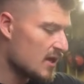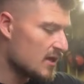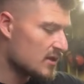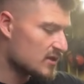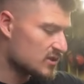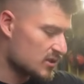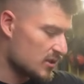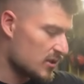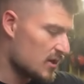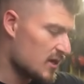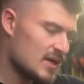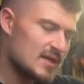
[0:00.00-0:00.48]

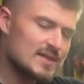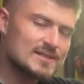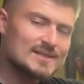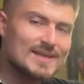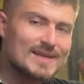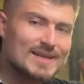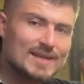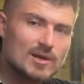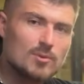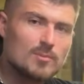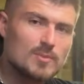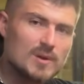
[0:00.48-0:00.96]
So it is a
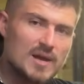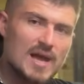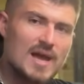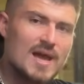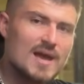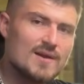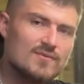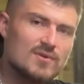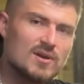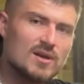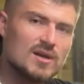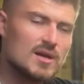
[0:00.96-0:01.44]
little bit
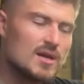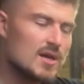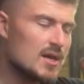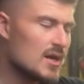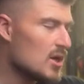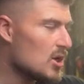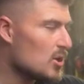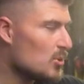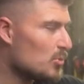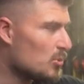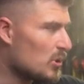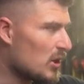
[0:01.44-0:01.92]
heavier,
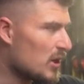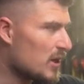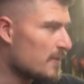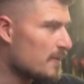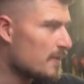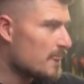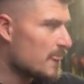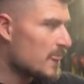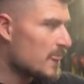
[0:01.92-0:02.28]
but